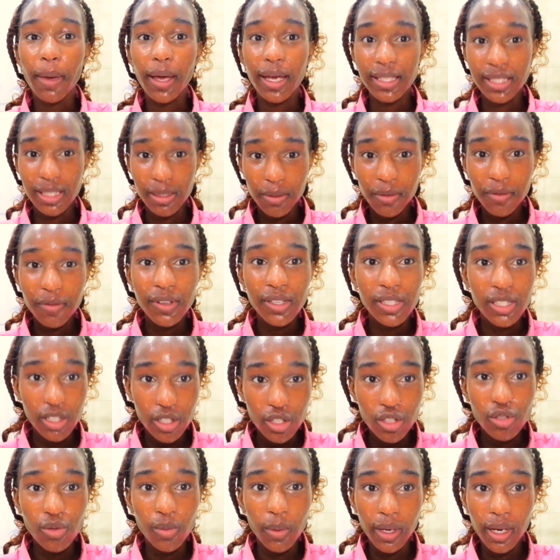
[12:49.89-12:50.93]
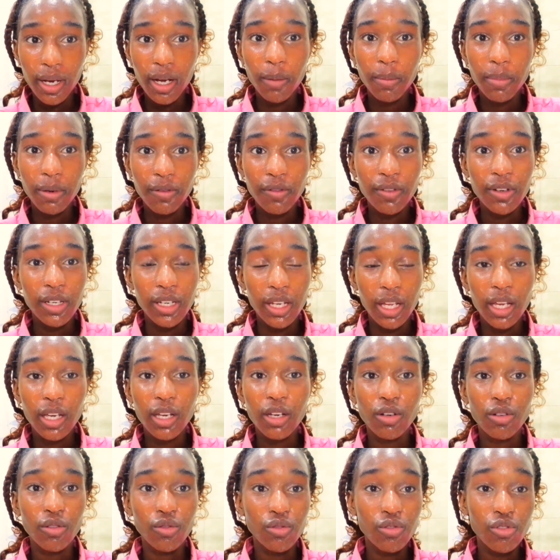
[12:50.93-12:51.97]
Some of us need to wake up every day and
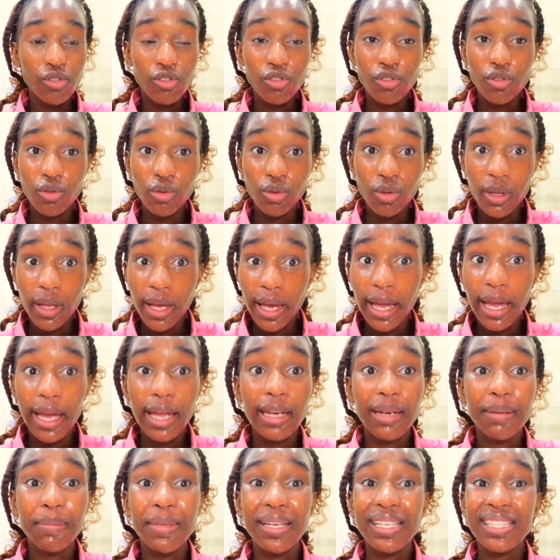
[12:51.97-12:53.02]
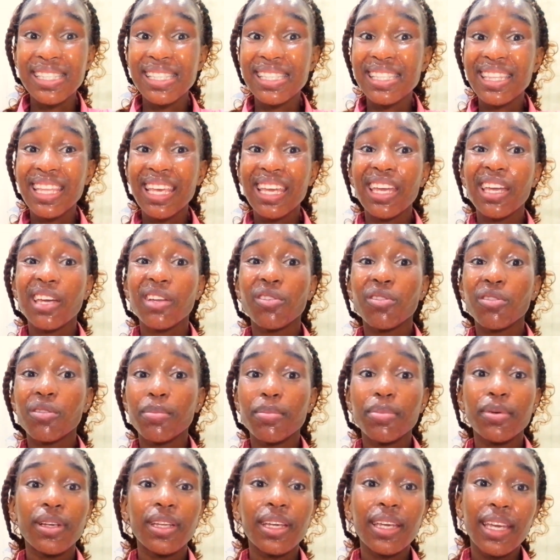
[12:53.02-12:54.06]
go to school, and my sister, you're not
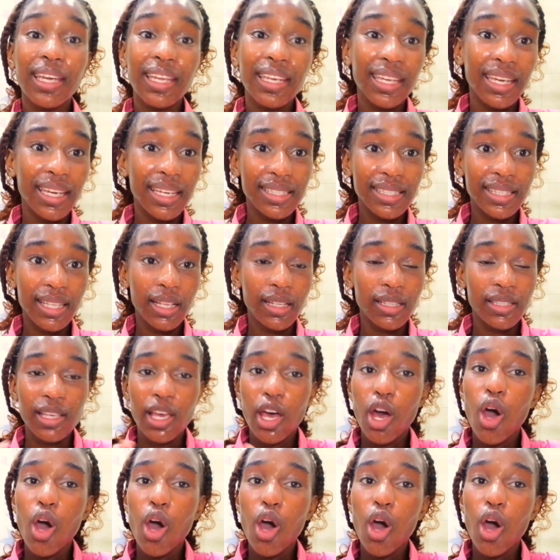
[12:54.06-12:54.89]
putting any hairstyles.